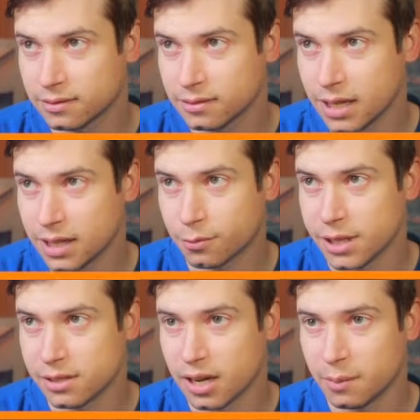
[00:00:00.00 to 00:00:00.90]
It's
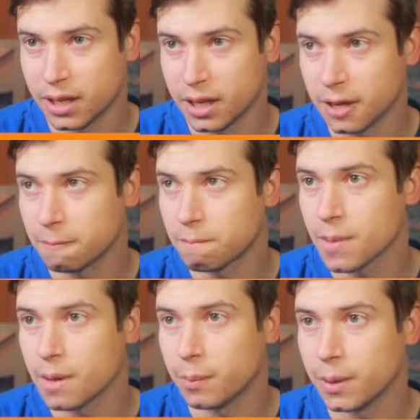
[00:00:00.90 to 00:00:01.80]
freezing on me again,
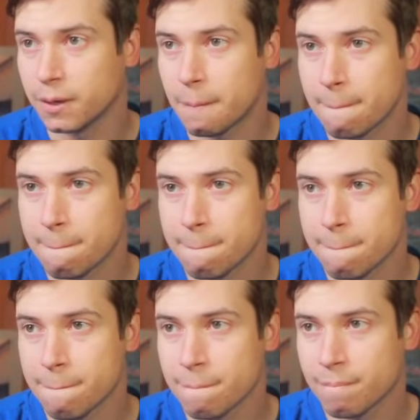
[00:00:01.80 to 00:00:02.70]
but
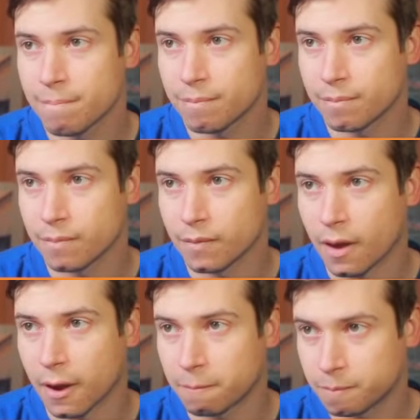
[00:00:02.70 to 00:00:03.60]

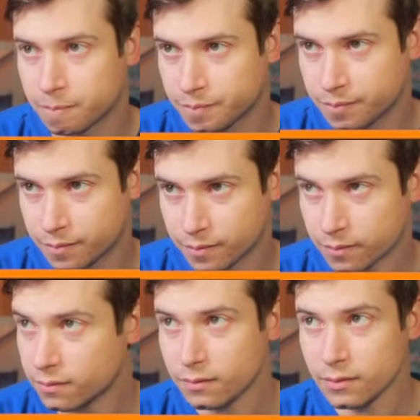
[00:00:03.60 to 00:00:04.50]
okay.
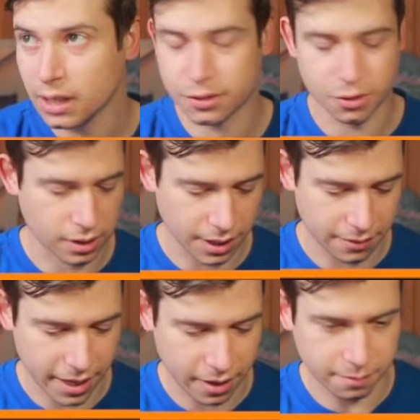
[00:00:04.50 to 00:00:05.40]
Let's just leave that up.